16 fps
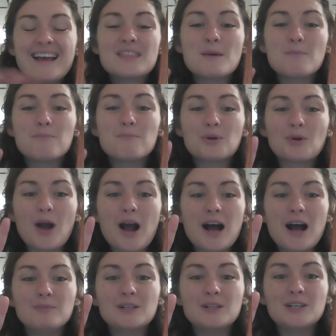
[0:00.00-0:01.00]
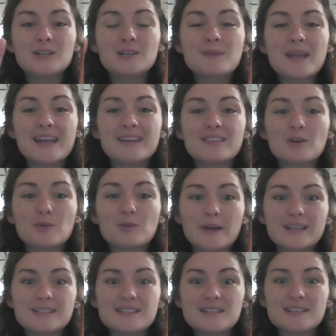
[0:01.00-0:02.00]
the problem, and the
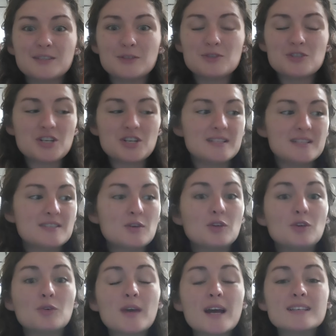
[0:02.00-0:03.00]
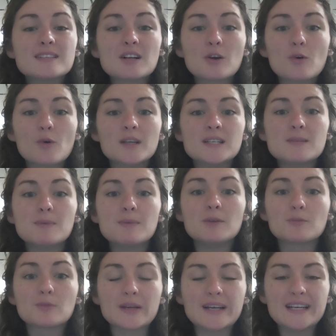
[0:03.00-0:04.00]
resolution. So you guys are going to
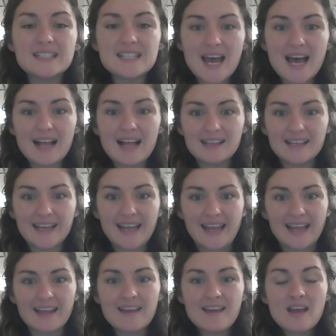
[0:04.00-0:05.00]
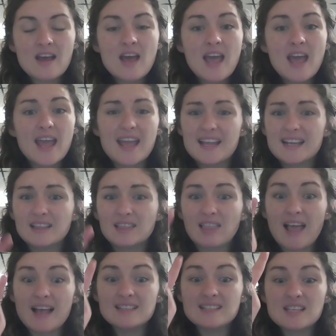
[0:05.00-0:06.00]
be retelling in
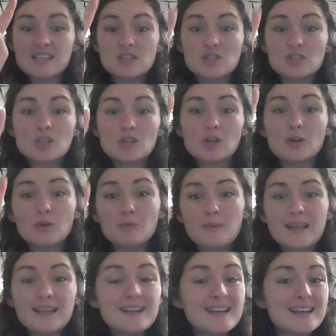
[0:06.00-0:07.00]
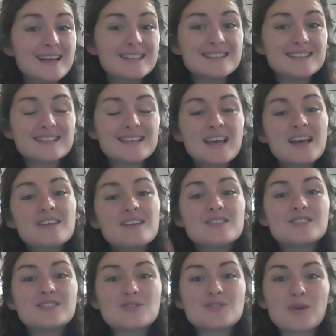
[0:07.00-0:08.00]
less than two minutes
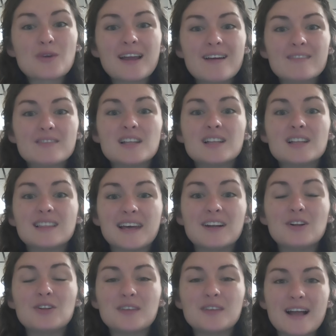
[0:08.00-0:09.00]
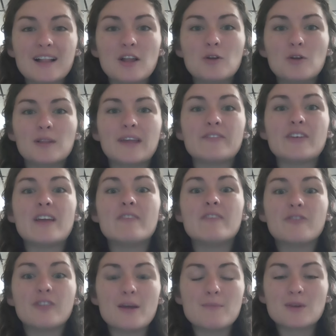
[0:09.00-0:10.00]
the story of the little yellow leaf
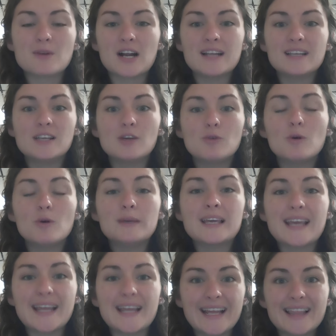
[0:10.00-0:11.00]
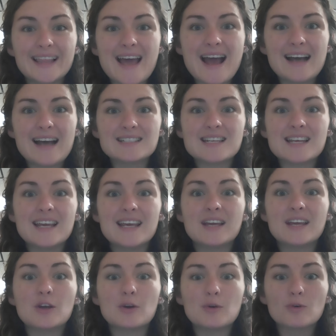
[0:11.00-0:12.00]
in Flipgrid. You will be getting that
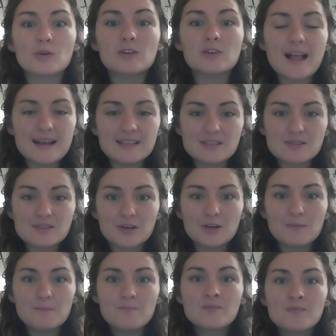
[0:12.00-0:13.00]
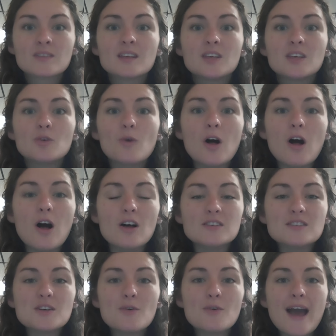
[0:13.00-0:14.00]
in Google Classroom. You will
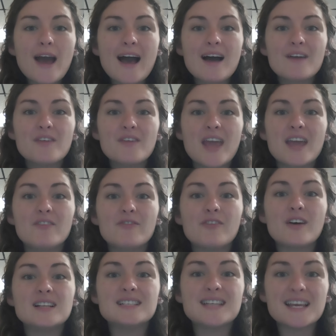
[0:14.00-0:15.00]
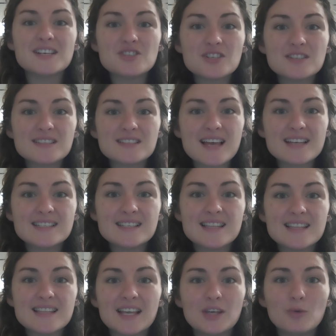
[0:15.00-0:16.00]
also have a foundations
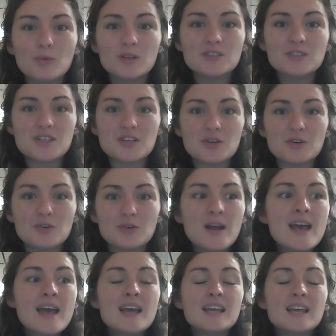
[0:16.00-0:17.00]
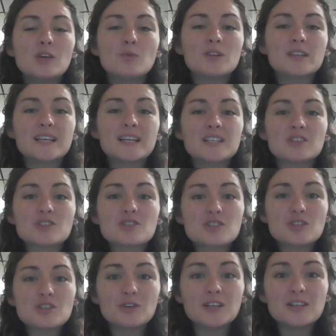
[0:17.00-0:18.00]
lesson that you will do. You will need your
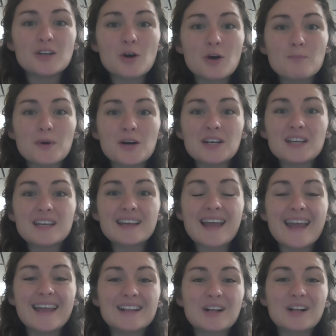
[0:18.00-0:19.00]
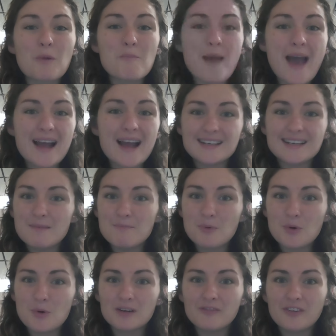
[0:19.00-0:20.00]
student notebook and your magnet
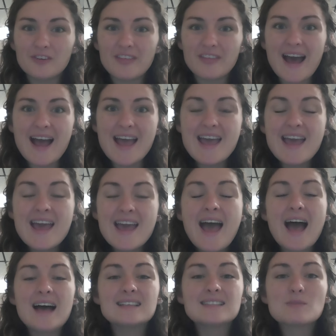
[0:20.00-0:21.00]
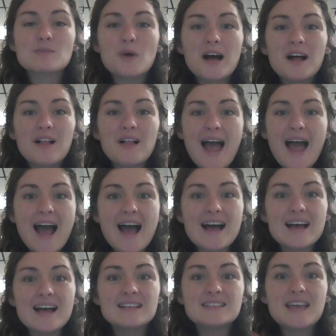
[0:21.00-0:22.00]
board for that, as well
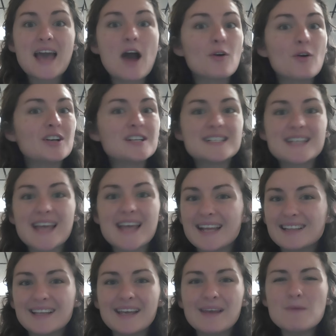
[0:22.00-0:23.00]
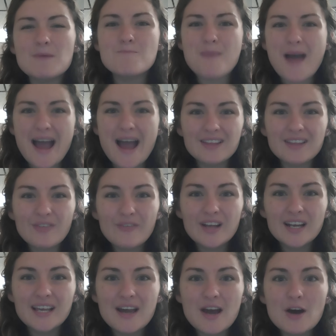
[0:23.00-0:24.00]
as our daily math
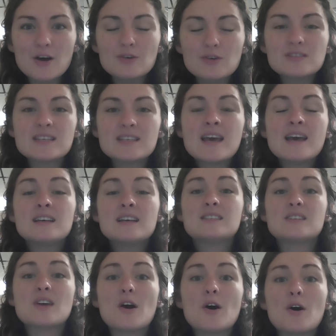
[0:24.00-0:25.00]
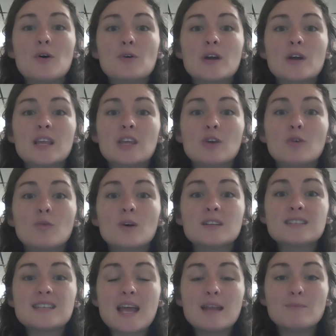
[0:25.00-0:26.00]
videos. So you
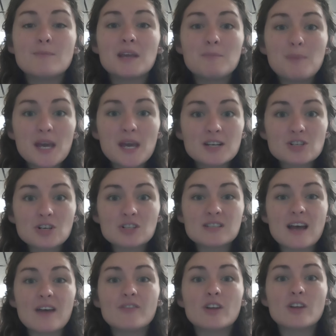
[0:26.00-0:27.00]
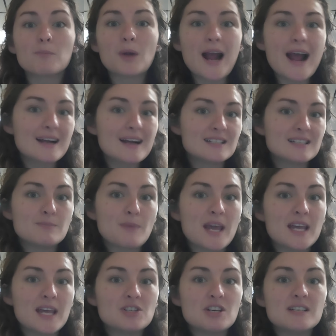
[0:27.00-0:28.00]
will send me pictures of your practice
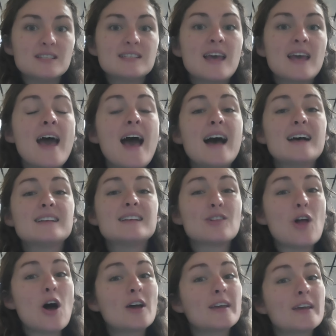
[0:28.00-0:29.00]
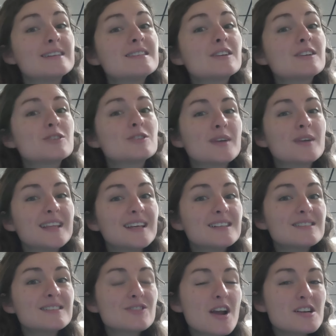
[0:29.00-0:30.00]
pages. As long as you're doing the
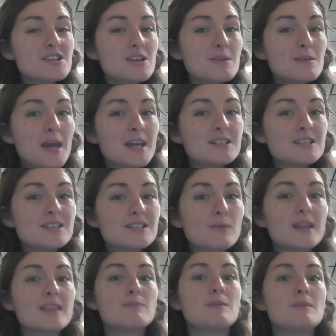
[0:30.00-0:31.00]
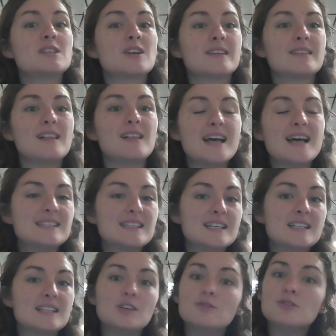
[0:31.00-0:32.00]
instruction pages with me during the
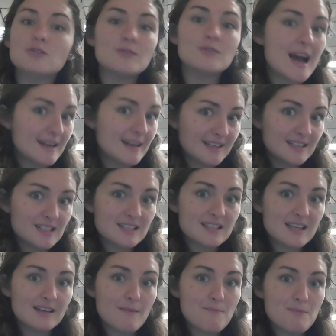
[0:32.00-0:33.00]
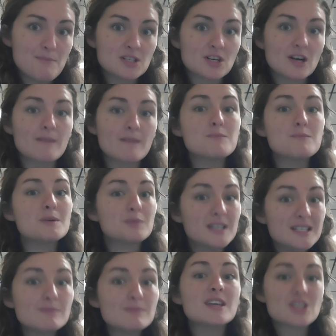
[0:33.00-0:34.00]
lesson, you do not need to send a picture, but
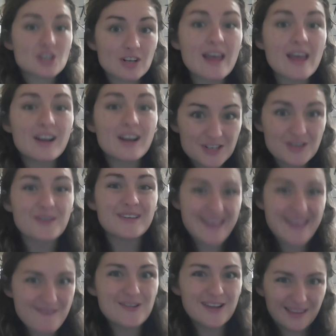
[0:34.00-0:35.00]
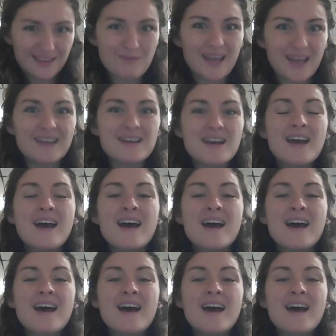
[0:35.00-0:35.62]
please make sure that you're doing that with me.